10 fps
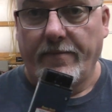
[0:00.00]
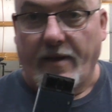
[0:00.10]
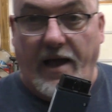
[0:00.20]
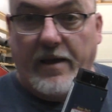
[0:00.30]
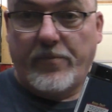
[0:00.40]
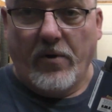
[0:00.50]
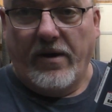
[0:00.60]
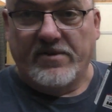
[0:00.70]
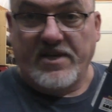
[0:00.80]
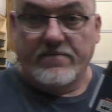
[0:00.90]
I can
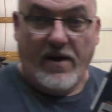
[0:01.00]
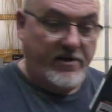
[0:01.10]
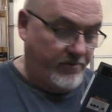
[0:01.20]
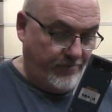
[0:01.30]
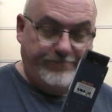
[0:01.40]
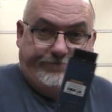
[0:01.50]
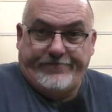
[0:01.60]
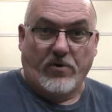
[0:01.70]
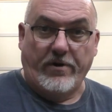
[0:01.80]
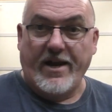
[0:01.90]
program a seat module
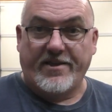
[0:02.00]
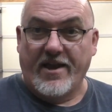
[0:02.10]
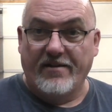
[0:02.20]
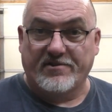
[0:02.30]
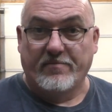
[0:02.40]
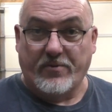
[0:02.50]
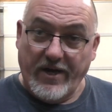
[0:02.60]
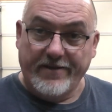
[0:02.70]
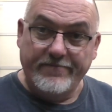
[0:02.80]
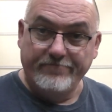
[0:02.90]
or anything else in
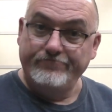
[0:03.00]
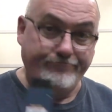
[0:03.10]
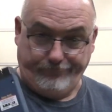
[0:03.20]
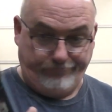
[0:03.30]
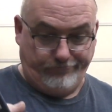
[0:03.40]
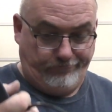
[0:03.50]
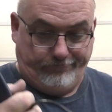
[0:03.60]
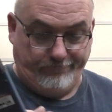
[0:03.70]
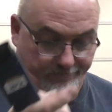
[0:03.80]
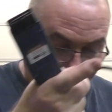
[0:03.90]
between,
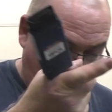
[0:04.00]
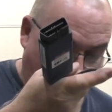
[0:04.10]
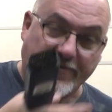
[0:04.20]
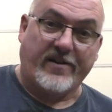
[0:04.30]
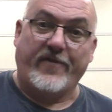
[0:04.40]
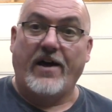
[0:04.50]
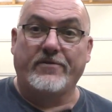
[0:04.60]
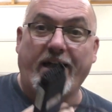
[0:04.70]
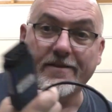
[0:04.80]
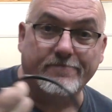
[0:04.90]
perfectly fine
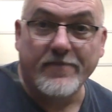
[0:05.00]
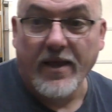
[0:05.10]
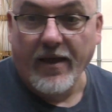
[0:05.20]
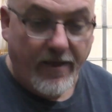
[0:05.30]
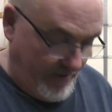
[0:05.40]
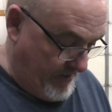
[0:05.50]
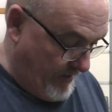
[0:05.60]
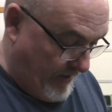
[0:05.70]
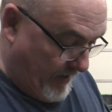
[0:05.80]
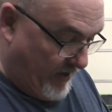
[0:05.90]
with that.
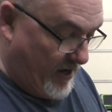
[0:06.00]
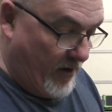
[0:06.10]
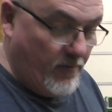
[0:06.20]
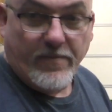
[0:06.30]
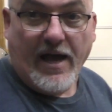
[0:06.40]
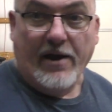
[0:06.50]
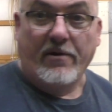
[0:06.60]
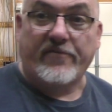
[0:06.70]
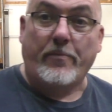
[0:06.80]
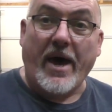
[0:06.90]
You know, I don't
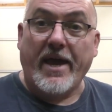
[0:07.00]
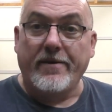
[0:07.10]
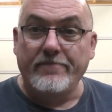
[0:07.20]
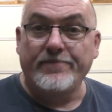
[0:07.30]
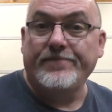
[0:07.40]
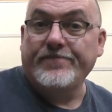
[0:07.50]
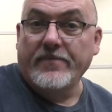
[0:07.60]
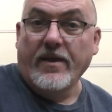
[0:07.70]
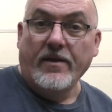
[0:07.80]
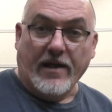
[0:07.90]
have to pay.
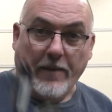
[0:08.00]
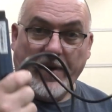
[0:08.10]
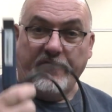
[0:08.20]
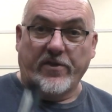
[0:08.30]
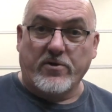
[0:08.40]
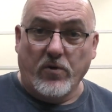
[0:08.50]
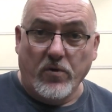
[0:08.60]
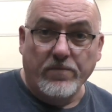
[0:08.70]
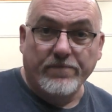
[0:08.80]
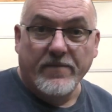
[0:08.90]
I pay for the
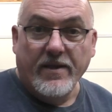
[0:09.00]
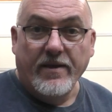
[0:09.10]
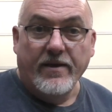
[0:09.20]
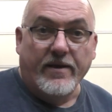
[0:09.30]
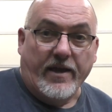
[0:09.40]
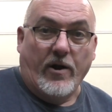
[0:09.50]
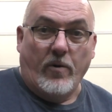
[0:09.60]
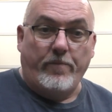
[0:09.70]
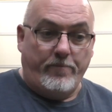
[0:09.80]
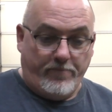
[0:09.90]
tool, you
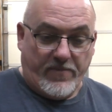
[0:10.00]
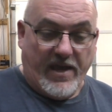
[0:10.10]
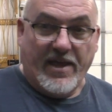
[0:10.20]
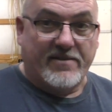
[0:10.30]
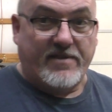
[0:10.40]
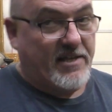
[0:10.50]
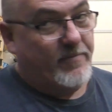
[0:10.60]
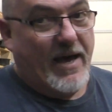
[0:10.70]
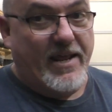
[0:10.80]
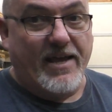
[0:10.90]
know, and that's
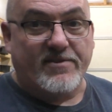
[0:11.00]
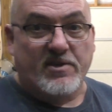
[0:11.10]
about it.